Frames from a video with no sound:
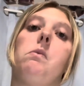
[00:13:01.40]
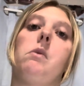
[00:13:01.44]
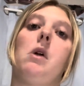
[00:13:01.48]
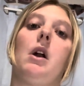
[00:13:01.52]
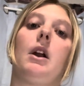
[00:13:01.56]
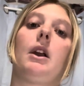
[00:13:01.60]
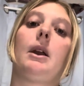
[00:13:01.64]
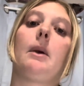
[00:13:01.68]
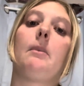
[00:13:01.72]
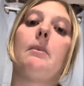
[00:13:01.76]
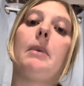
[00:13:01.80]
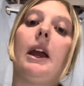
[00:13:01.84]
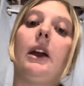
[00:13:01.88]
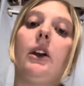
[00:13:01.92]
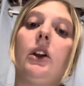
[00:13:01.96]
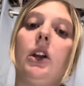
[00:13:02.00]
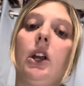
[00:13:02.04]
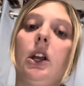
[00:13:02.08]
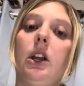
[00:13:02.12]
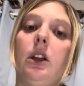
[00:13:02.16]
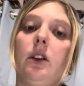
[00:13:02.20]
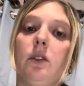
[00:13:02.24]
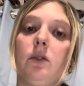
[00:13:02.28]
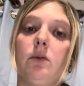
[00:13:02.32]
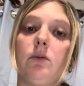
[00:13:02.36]

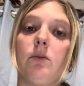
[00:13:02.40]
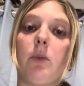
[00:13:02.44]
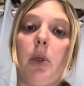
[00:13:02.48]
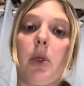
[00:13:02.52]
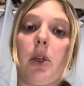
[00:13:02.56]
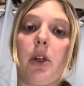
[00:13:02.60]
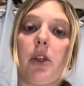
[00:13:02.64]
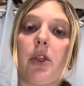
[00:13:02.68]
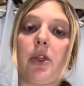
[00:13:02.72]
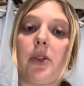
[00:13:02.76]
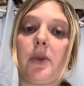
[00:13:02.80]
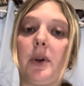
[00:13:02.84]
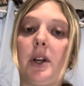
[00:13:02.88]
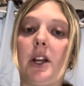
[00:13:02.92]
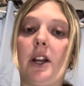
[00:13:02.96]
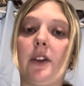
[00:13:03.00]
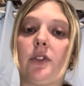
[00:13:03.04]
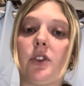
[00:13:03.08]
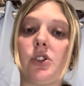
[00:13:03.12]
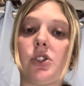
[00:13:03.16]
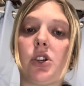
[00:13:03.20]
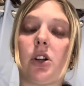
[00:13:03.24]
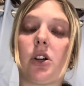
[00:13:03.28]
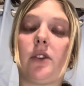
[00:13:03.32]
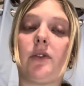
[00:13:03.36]
comparing the 3
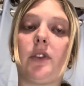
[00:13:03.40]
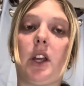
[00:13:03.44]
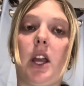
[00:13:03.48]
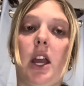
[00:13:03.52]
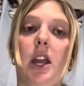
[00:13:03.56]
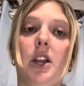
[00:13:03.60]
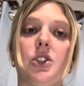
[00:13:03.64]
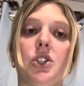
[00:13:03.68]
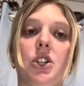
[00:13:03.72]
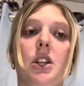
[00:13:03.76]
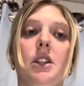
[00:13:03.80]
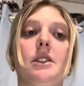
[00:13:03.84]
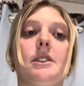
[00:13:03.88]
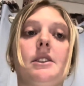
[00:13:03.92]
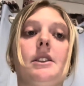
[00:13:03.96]
different certifications,